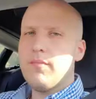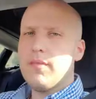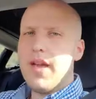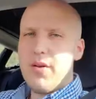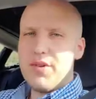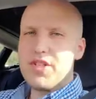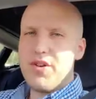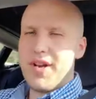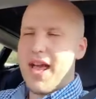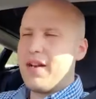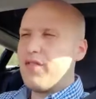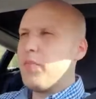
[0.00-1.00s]
Hey, what's going
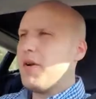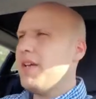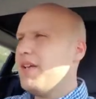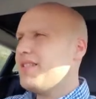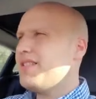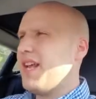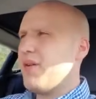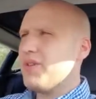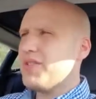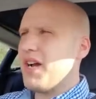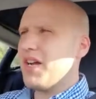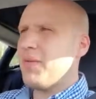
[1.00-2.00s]
on, everybody? Today we're
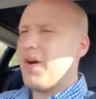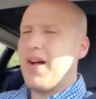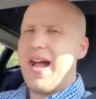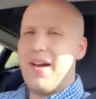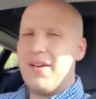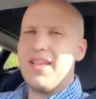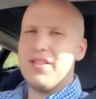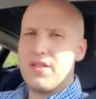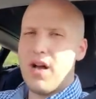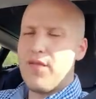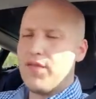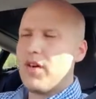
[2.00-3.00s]
talking about how to get
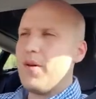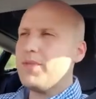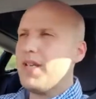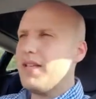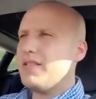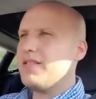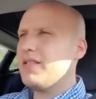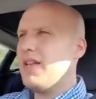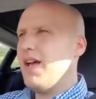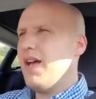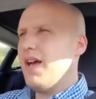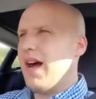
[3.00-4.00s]
software updates
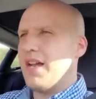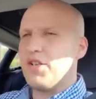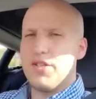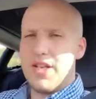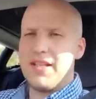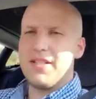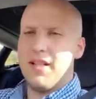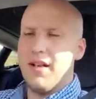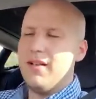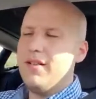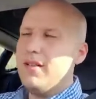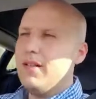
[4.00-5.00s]
on your Tesla.
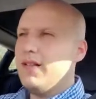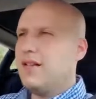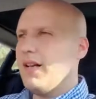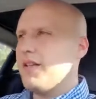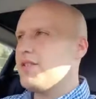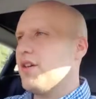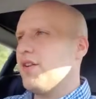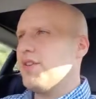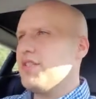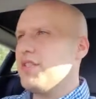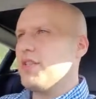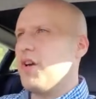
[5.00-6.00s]
So
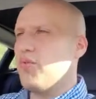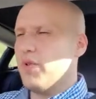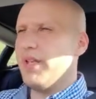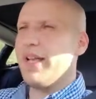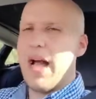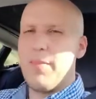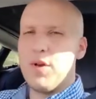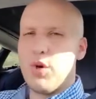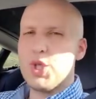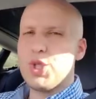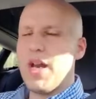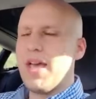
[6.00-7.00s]
this is a really common
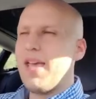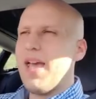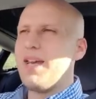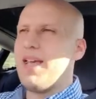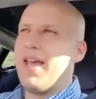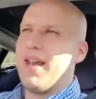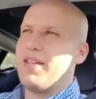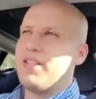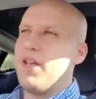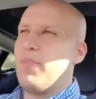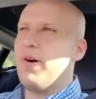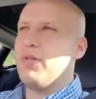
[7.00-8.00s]
question I get, and I see
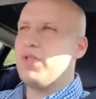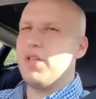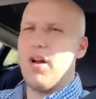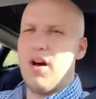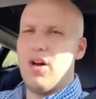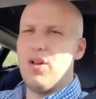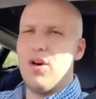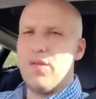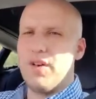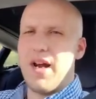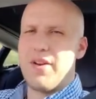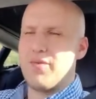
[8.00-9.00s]
it posted all
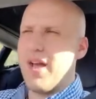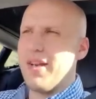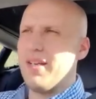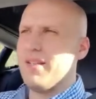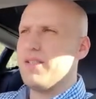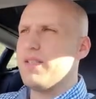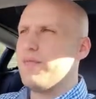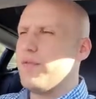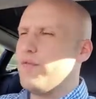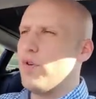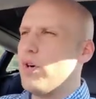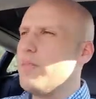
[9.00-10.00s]
over on Reddit and
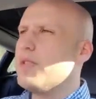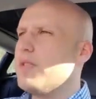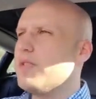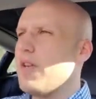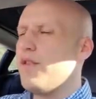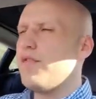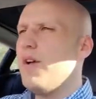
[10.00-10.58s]
different forums and stuff.